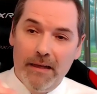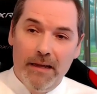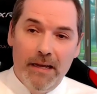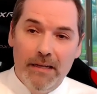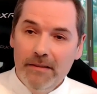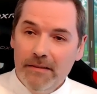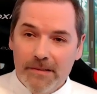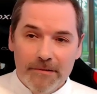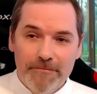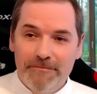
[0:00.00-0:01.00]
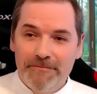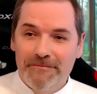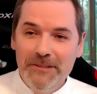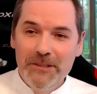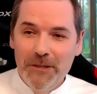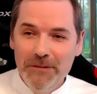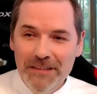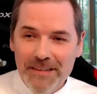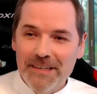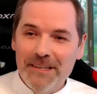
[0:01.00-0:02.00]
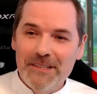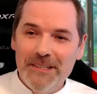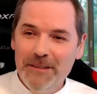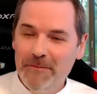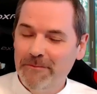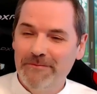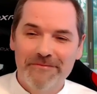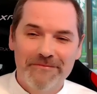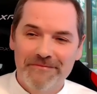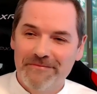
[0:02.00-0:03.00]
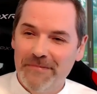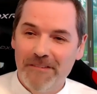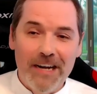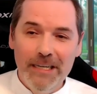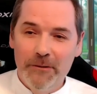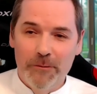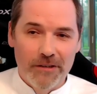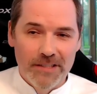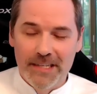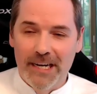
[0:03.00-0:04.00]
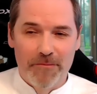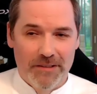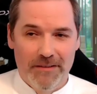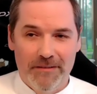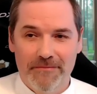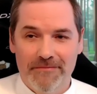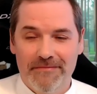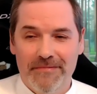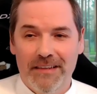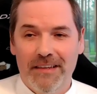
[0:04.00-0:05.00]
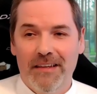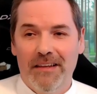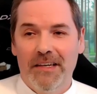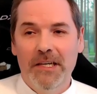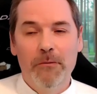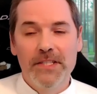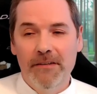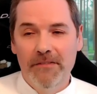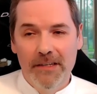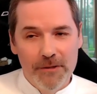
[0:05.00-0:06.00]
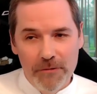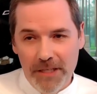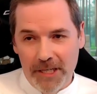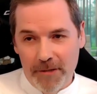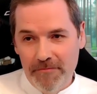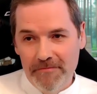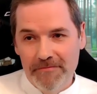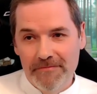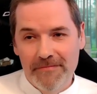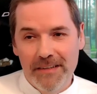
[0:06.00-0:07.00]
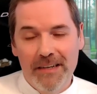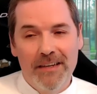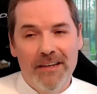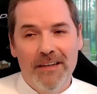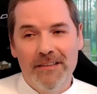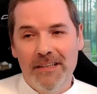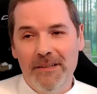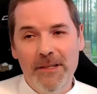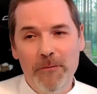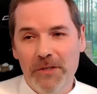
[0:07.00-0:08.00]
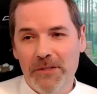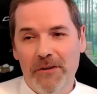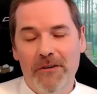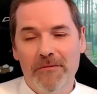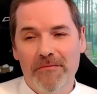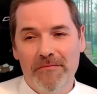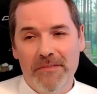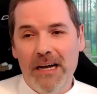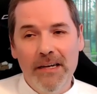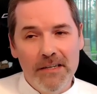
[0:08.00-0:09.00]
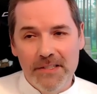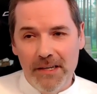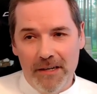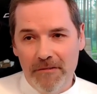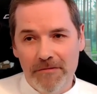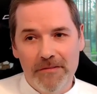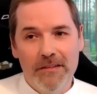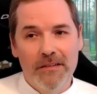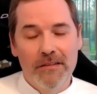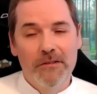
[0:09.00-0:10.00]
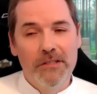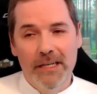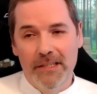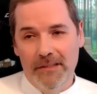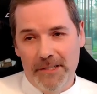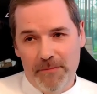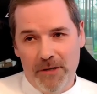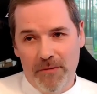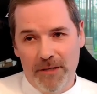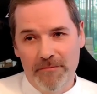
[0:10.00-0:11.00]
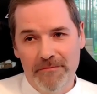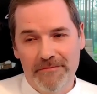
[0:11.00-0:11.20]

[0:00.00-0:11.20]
And, in the session, fireworks happened. It was revealed to him that it was higher self creating this problem.